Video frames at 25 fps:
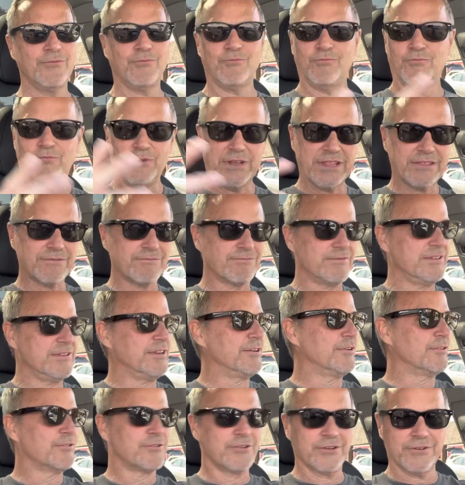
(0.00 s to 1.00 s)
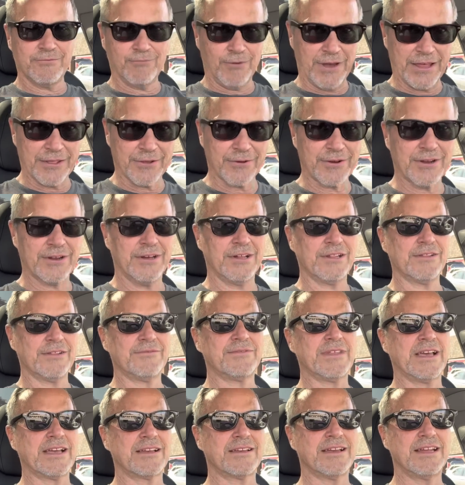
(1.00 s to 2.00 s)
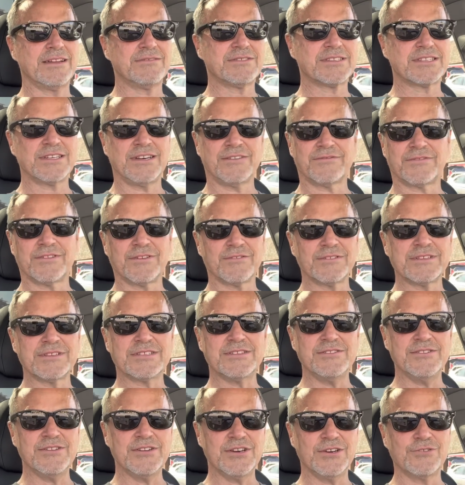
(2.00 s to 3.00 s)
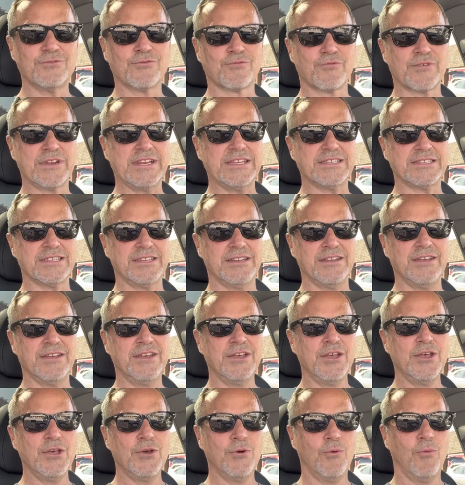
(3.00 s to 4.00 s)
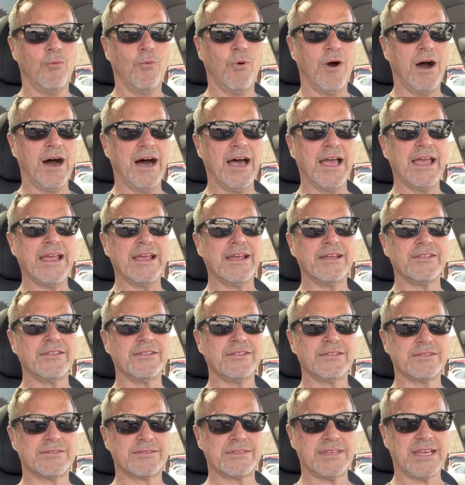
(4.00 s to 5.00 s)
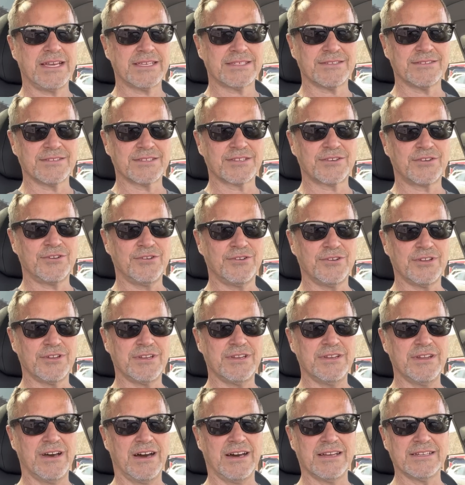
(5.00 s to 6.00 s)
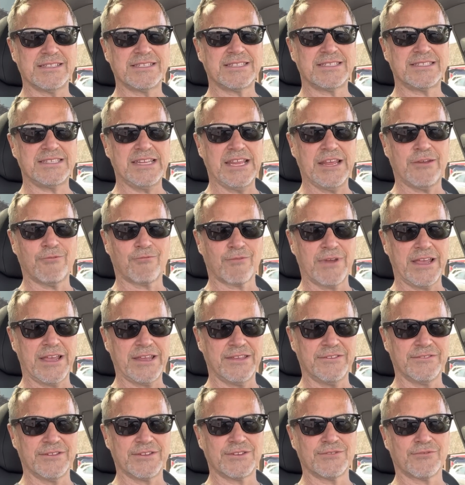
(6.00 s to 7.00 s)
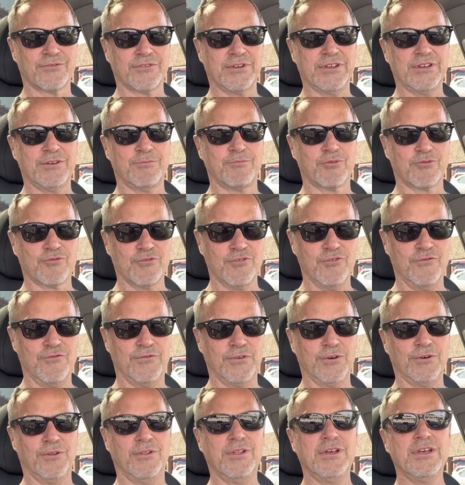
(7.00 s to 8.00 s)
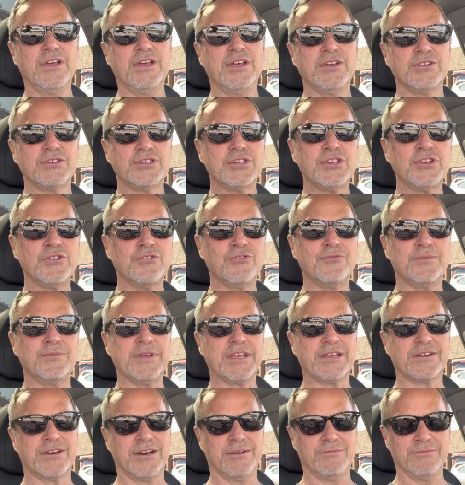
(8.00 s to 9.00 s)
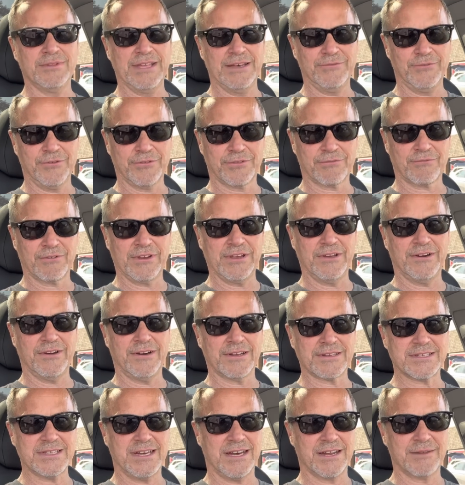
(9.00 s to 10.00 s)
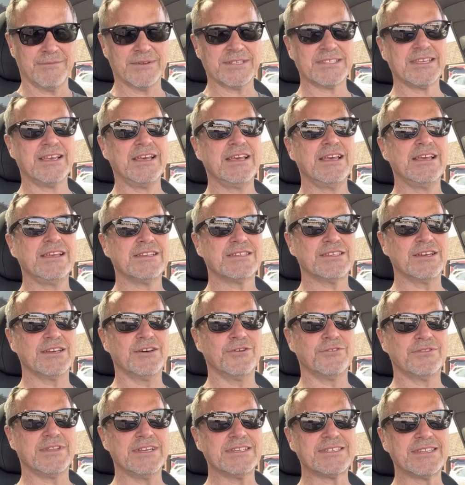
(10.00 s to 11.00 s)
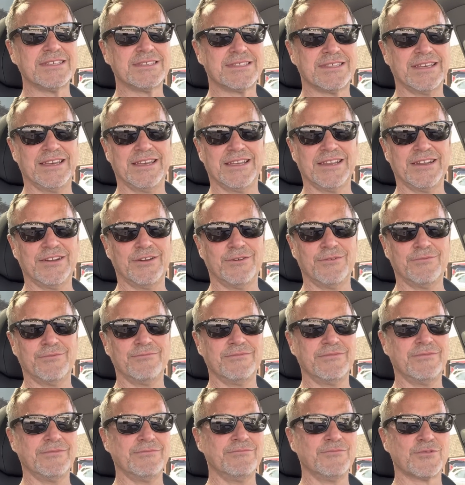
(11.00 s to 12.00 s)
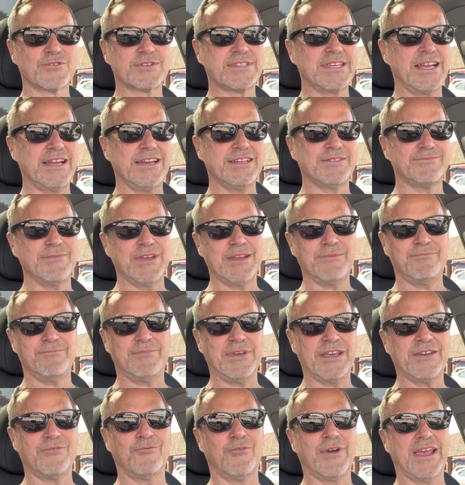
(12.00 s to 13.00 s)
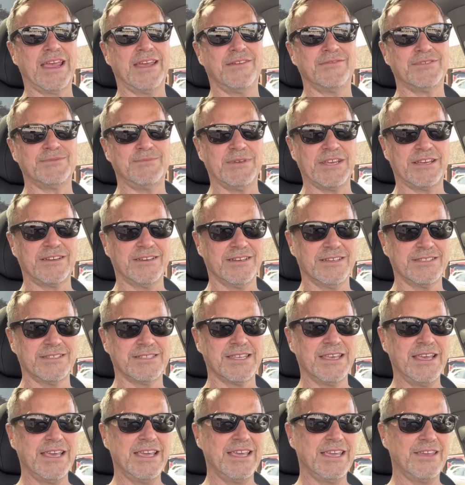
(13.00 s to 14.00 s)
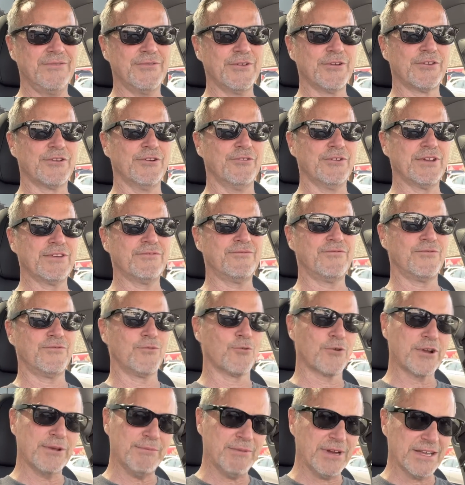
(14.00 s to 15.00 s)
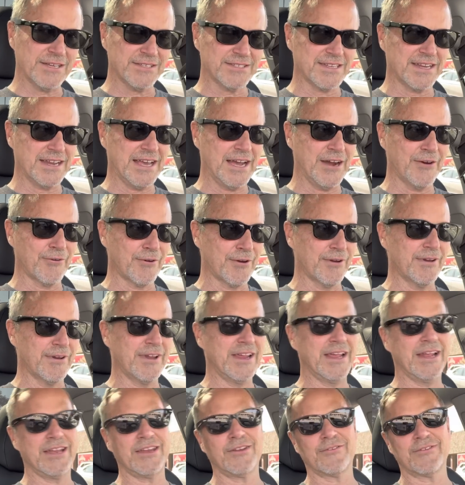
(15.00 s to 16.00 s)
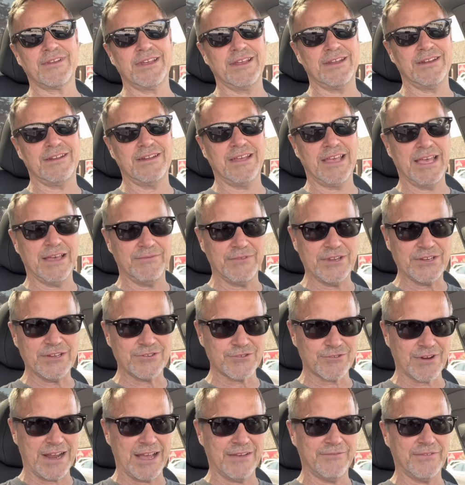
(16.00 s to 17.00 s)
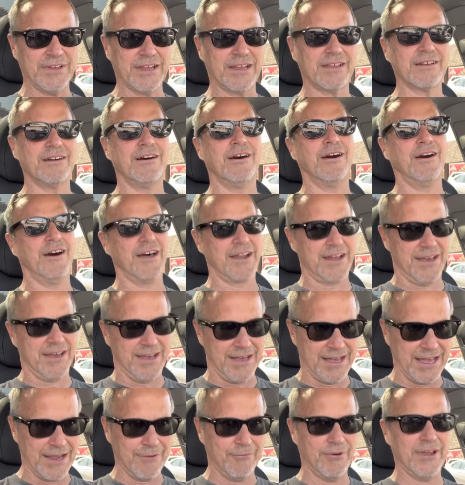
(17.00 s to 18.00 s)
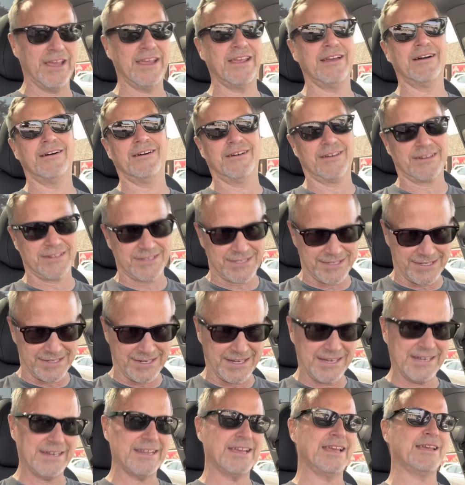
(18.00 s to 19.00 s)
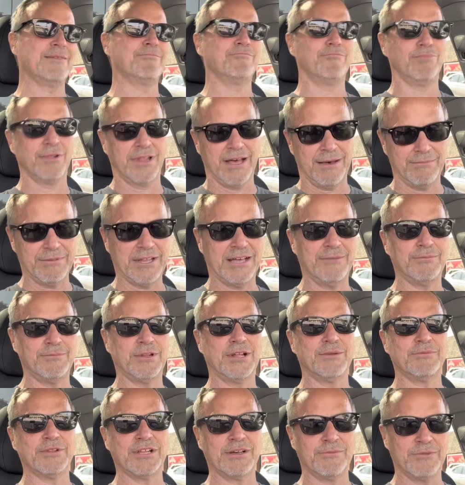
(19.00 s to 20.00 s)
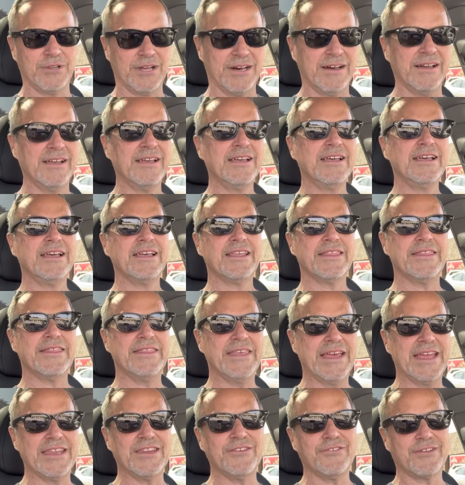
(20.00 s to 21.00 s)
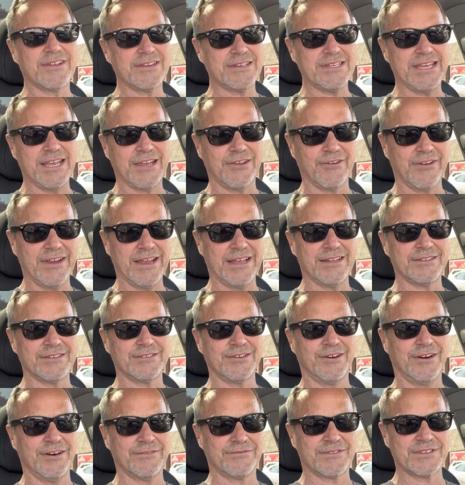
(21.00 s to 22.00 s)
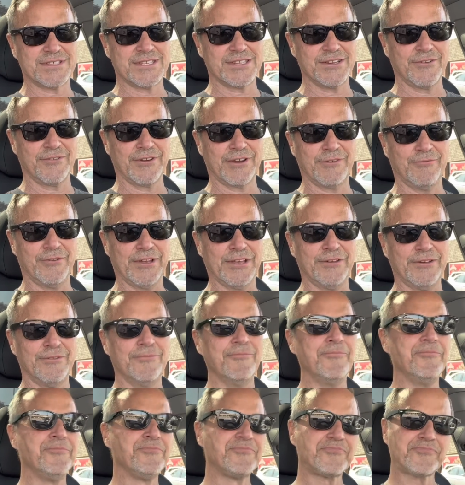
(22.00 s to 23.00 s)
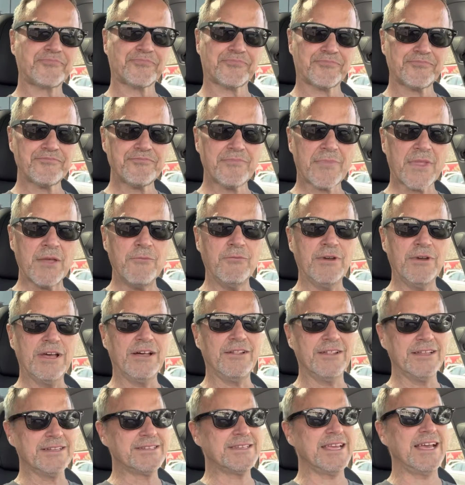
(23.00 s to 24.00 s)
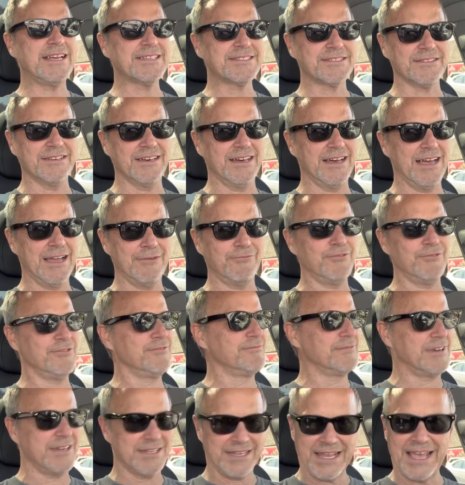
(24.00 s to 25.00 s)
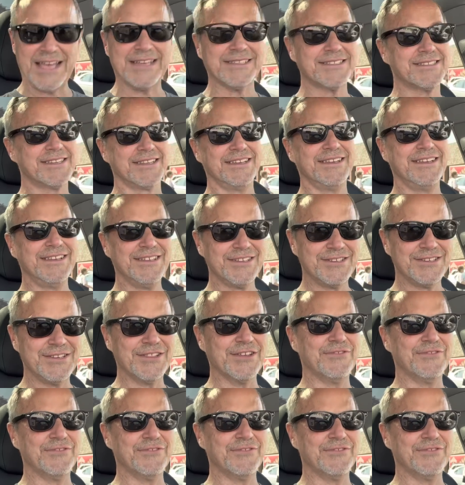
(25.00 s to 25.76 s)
with you know good weather and all of that kind of stuff there is no reason why teslas could not seek regulatory approval to become level 3 autonomous so this is the you know mercedes made big waves because if you're going 40 miles an hour and you're in heavy traffic on a highway on a sunny day blah blah blah blah blah then you can take your hands off the steering wheel well a tesla i will attest to the